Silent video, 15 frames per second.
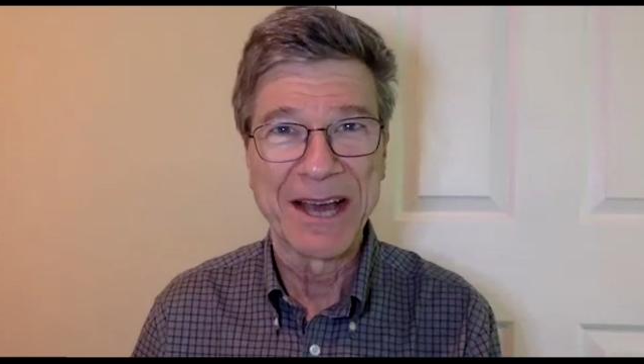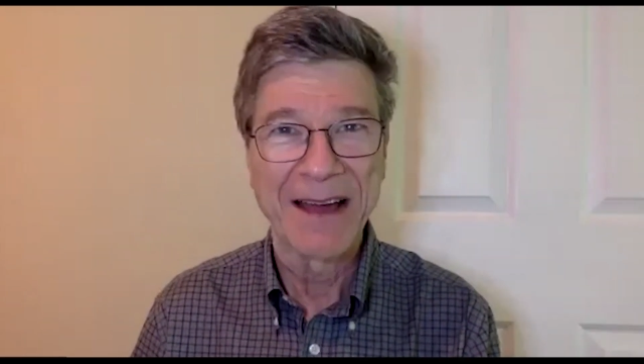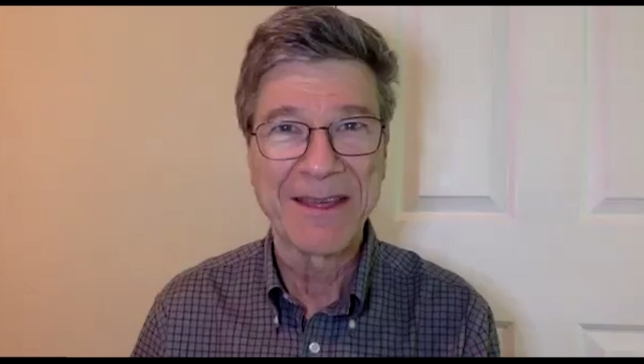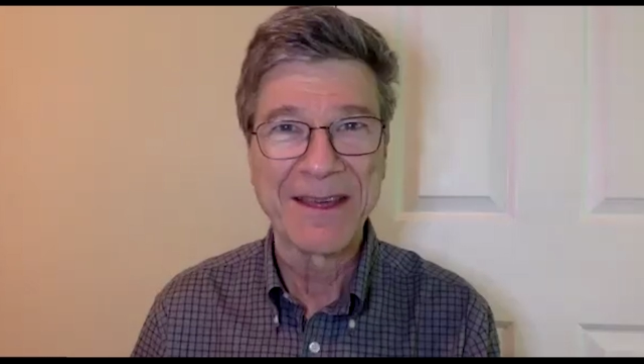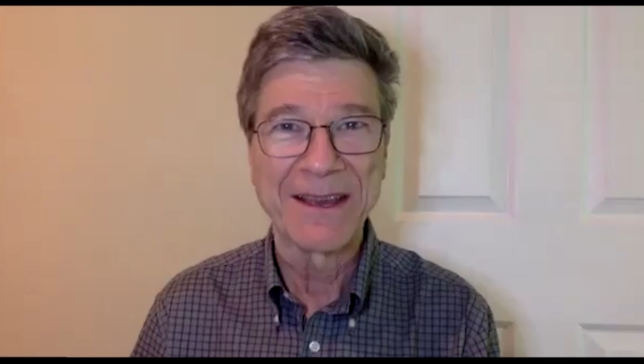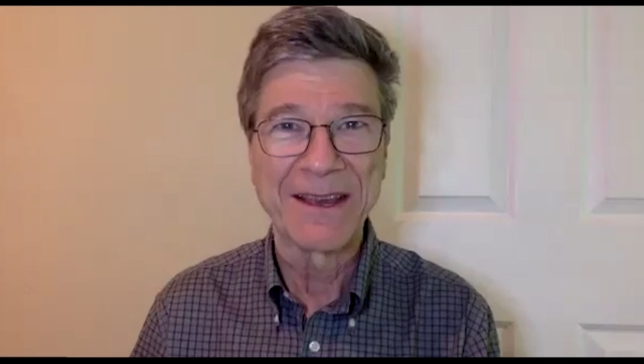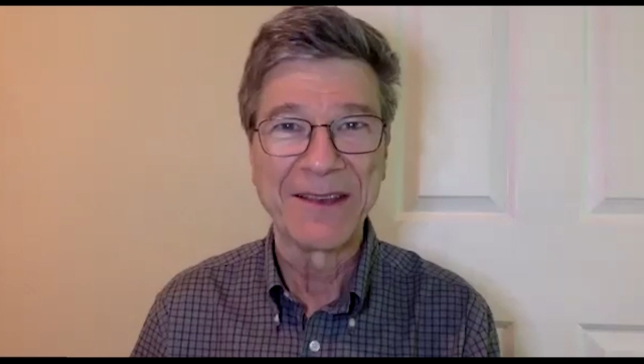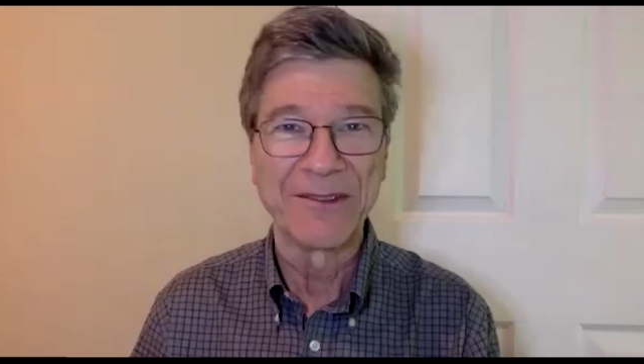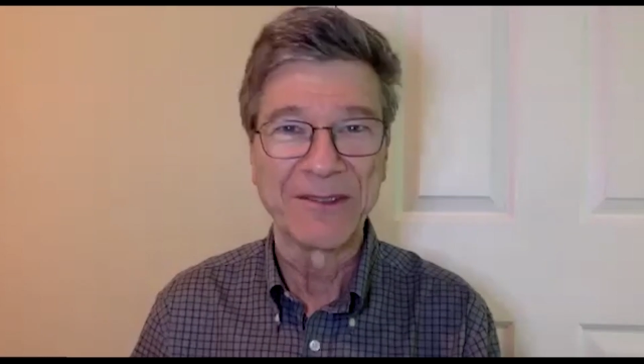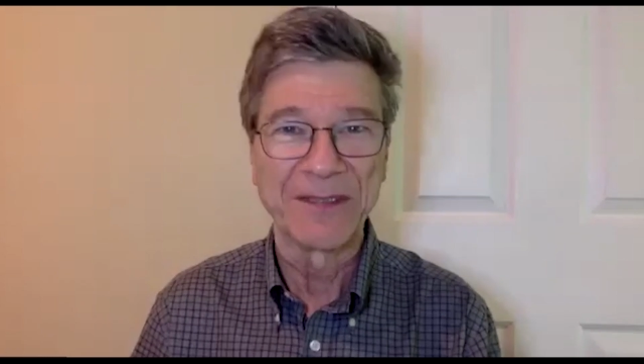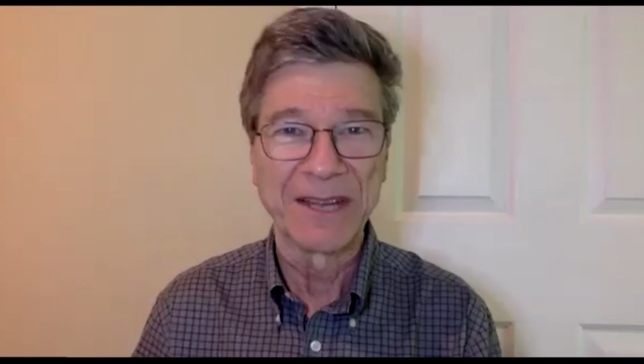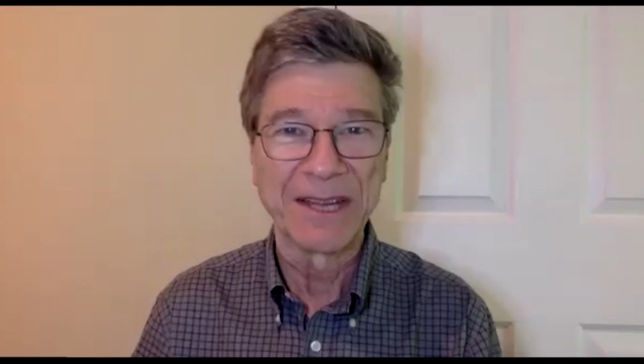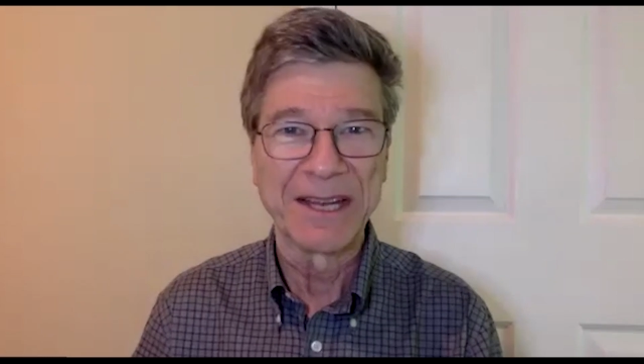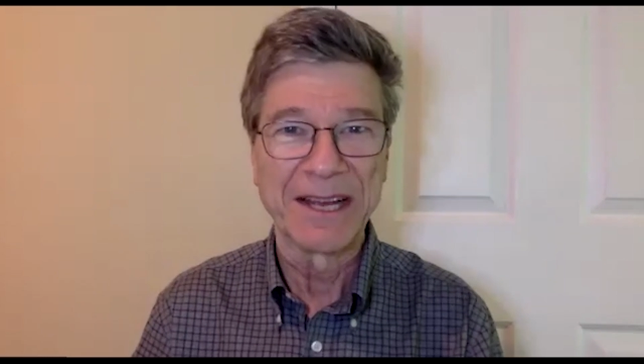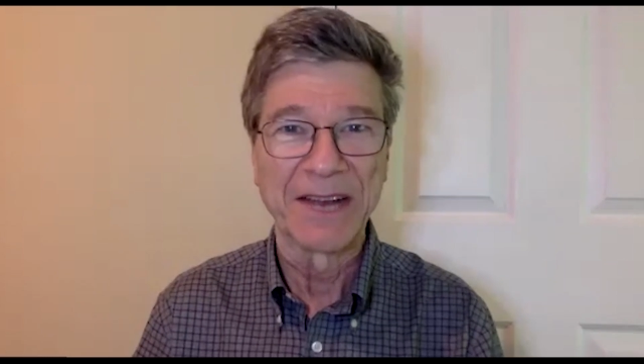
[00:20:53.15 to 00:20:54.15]
I think he's
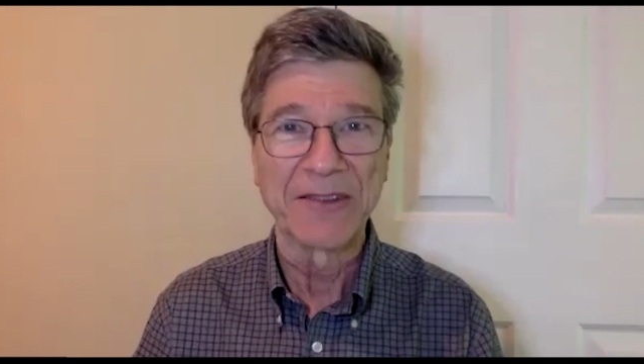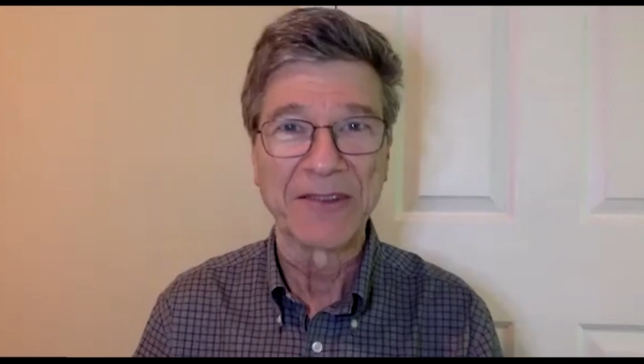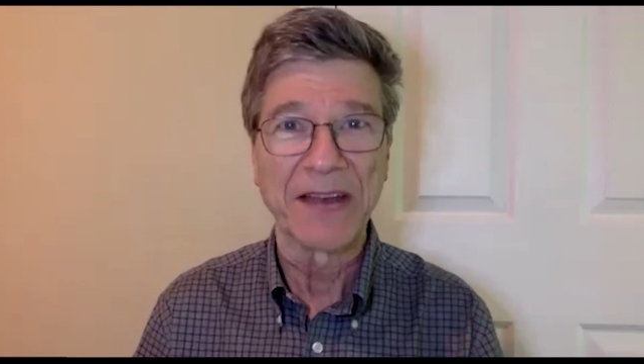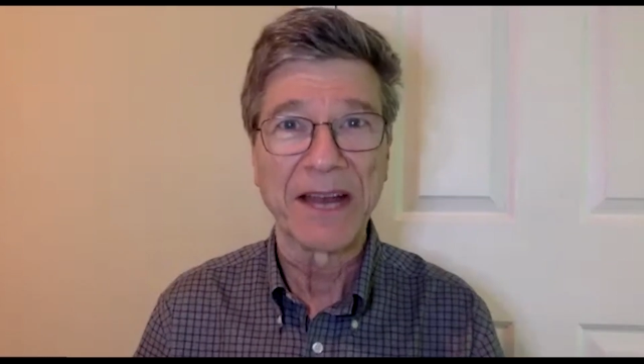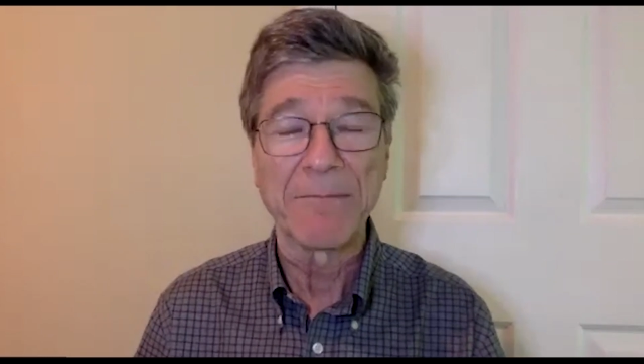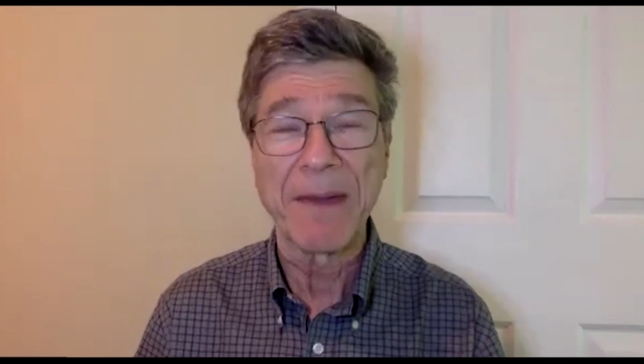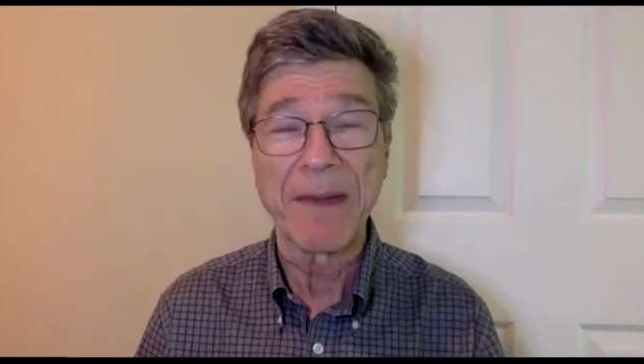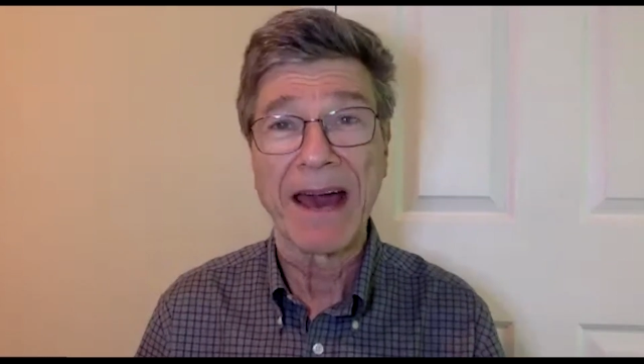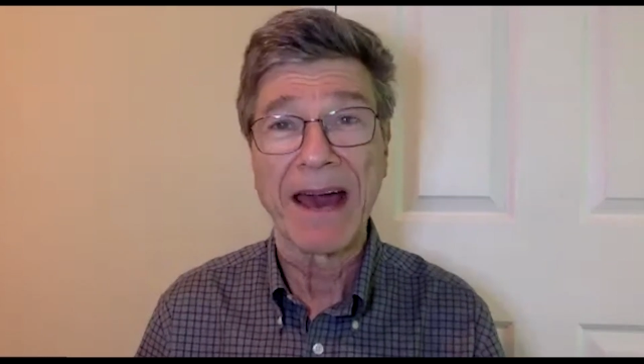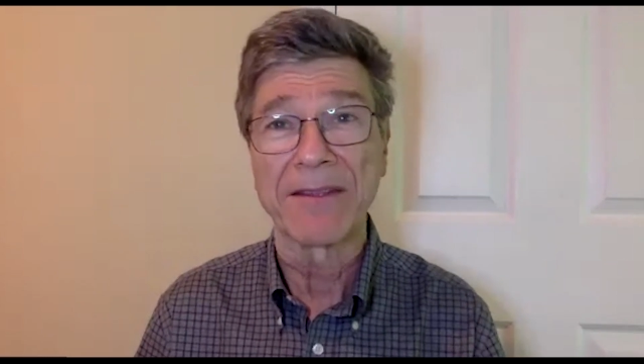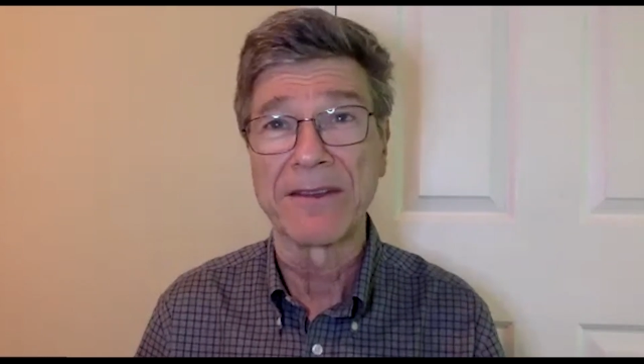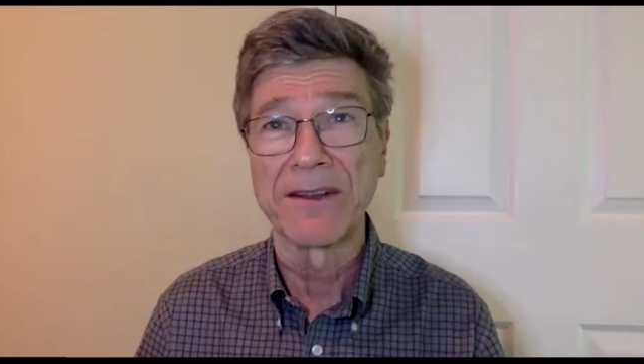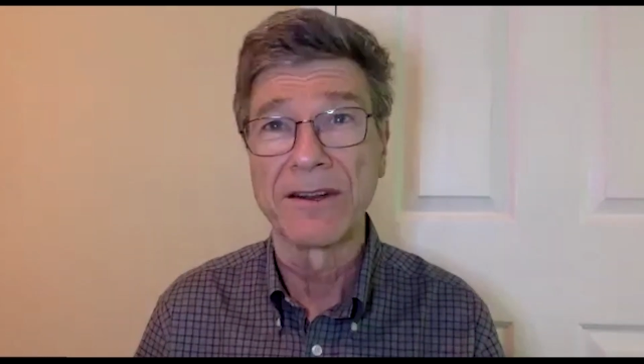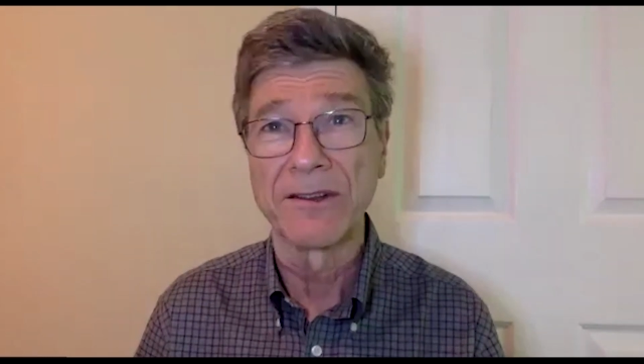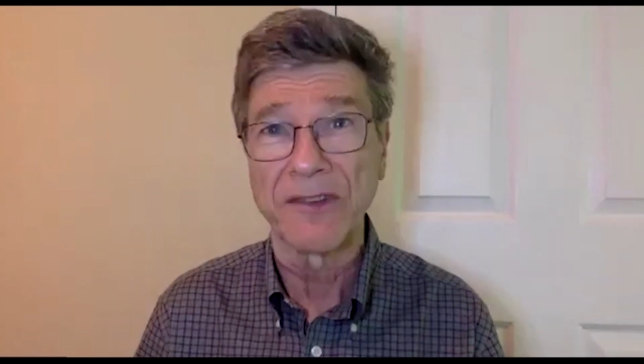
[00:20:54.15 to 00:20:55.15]
leading us on a path
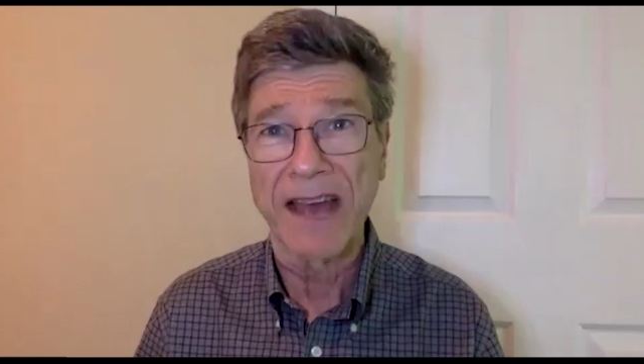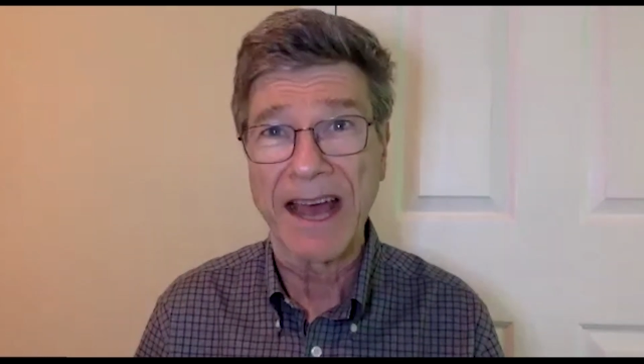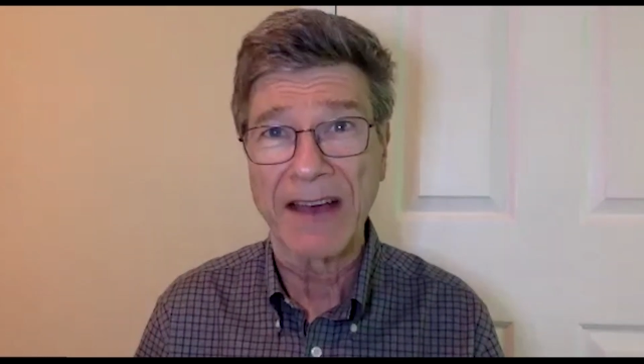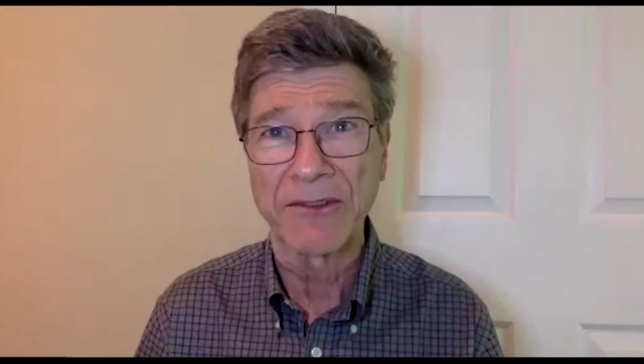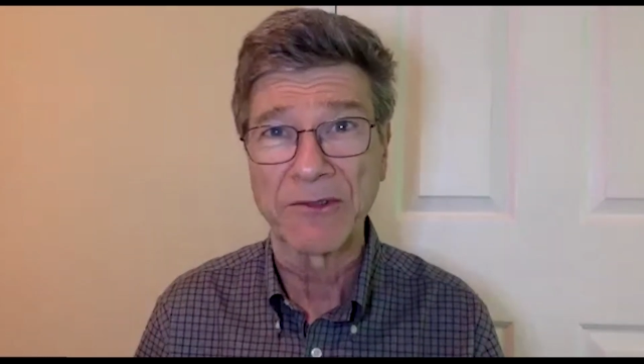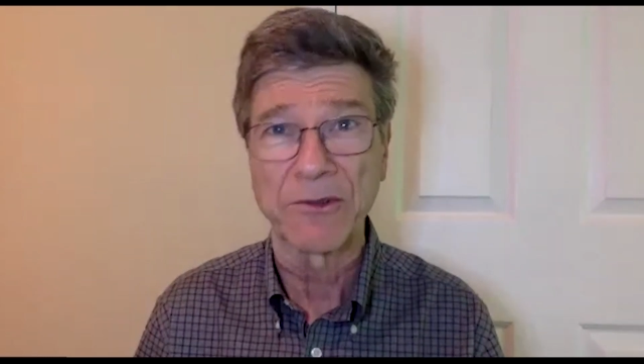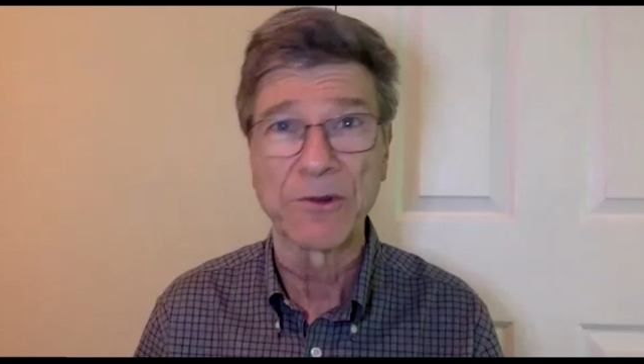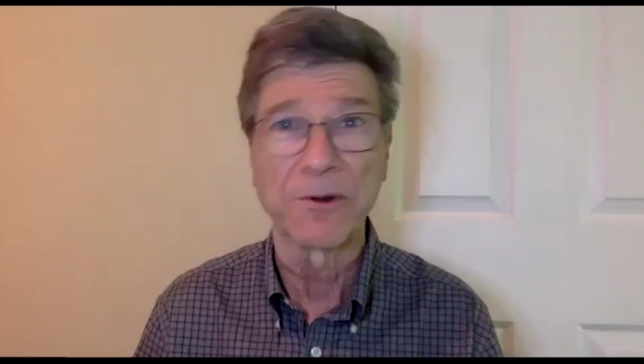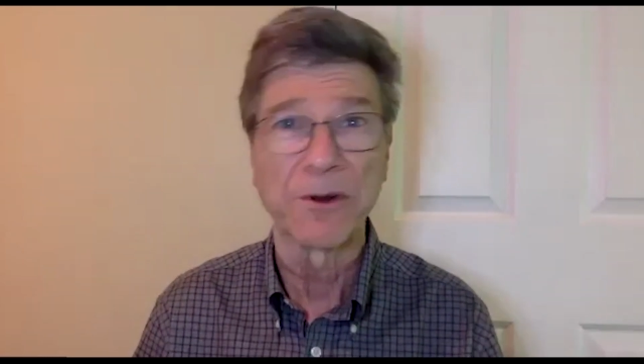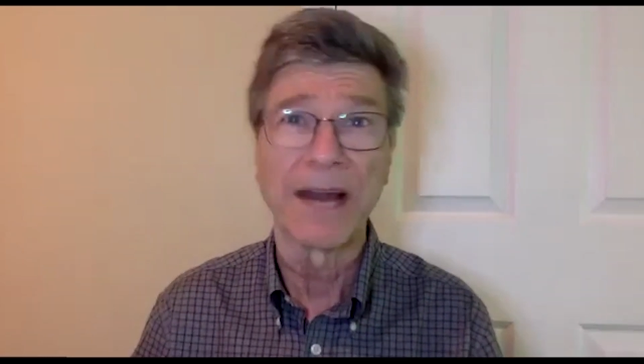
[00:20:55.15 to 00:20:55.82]
to disaster,